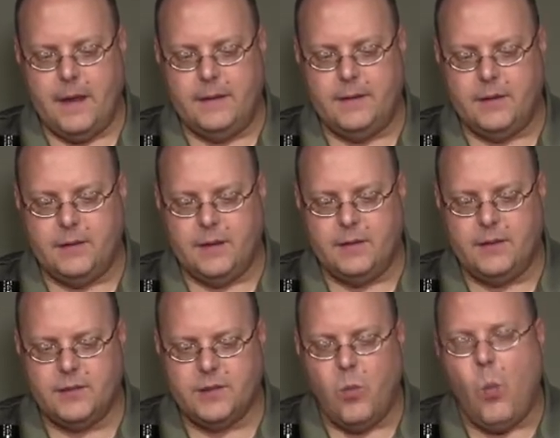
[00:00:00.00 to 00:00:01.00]
there, there,
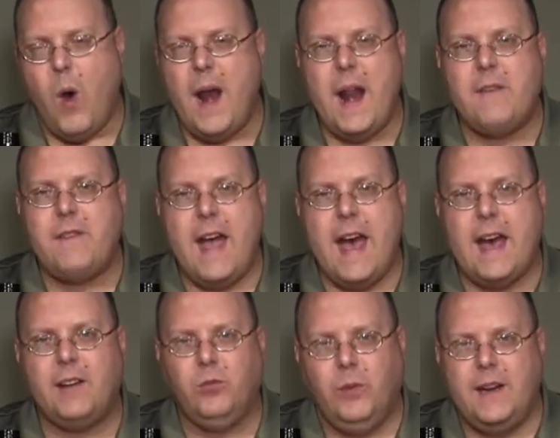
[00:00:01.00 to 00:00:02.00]
there's a wine I've
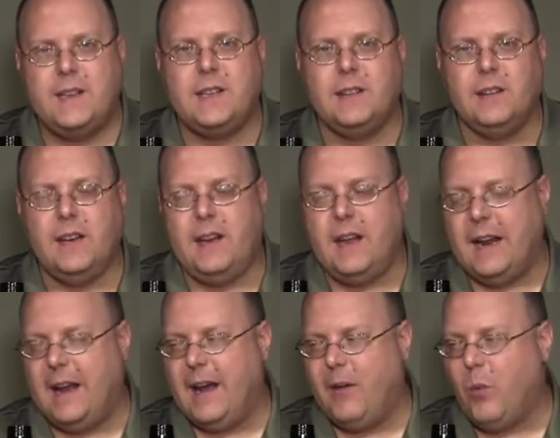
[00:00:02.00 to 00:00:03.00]
had recently, and
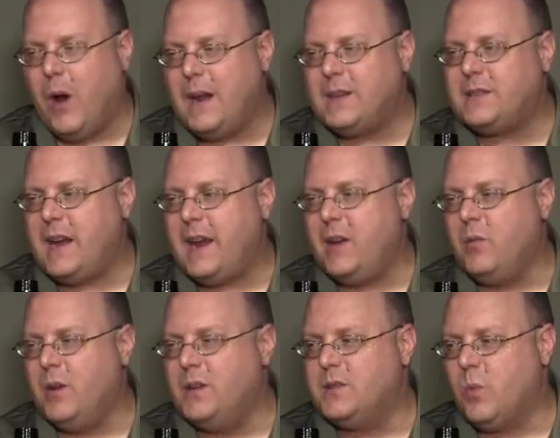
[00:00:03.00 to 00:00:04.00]
I, I want to say it
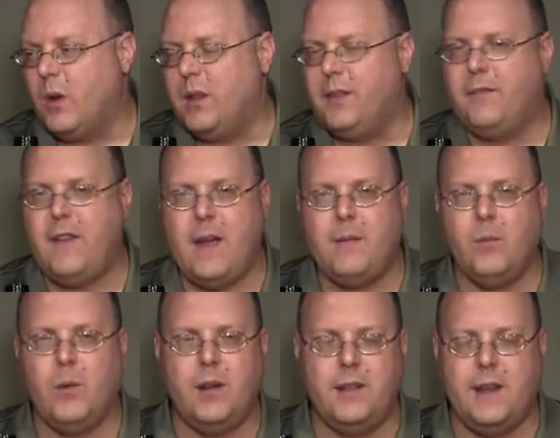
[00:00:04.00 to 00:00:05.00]
was one of the
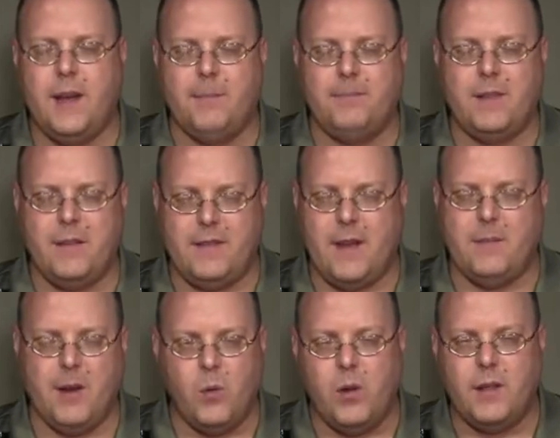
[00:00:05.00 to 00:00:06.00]
van, one of the um, not
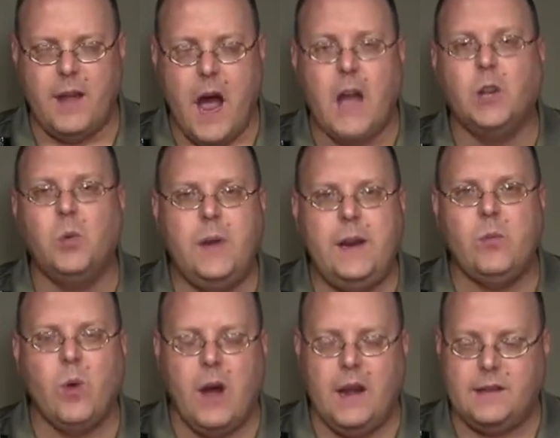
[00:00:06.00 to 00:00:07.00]
vampire, one of the
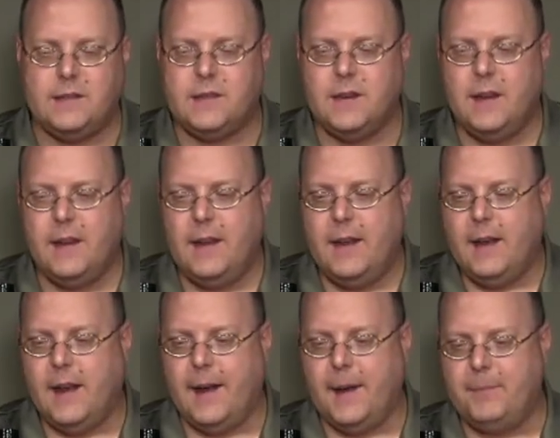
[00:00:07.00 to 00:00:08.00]
Halloween wines
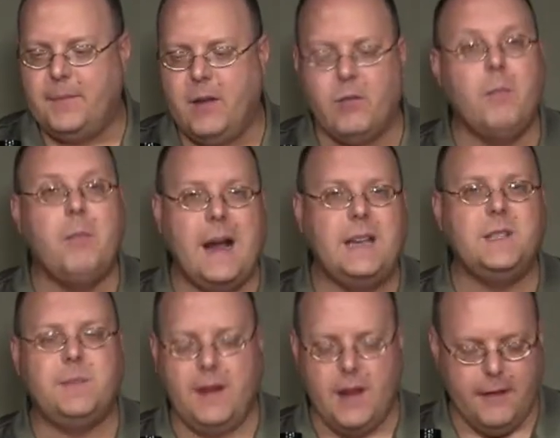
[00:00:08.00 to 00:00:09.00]
um, it
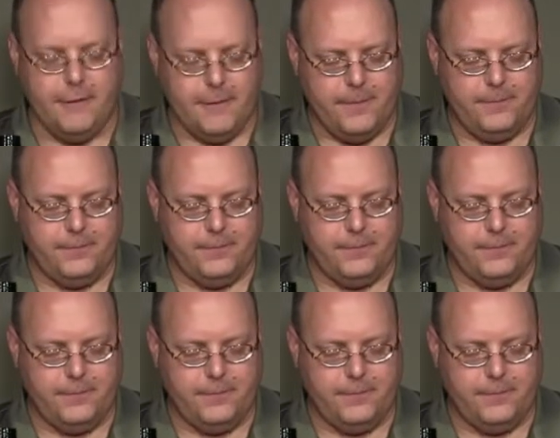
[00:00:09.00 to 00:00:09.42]
reminds me of.